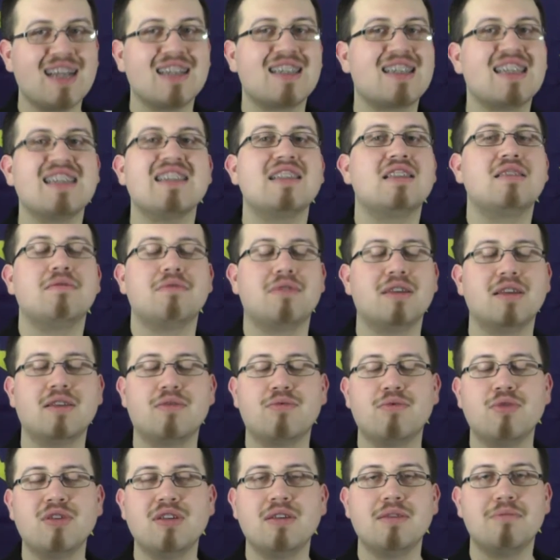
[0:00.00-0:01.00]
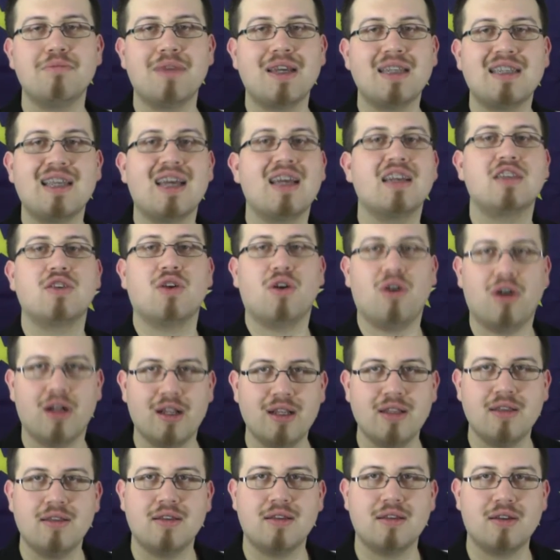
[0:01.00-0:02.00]
it wouldn't matter at
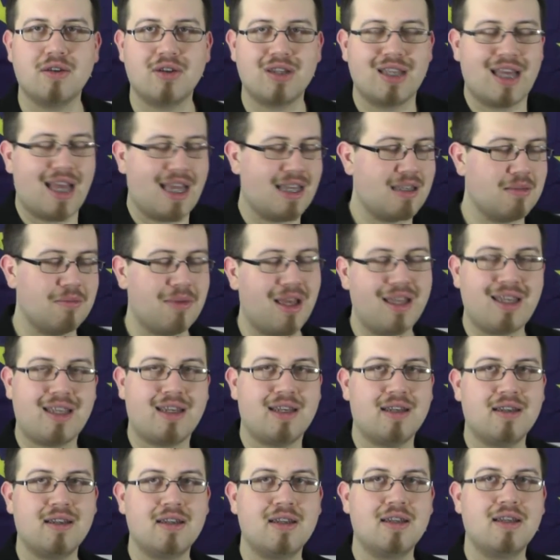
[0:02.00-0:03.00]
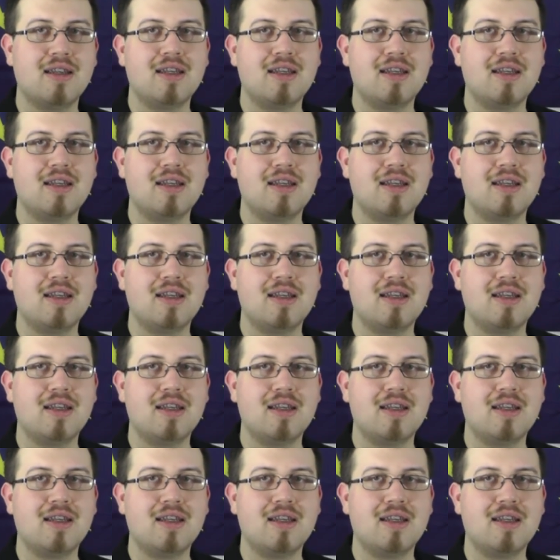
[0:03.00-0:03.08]
all, or it hadn't matter,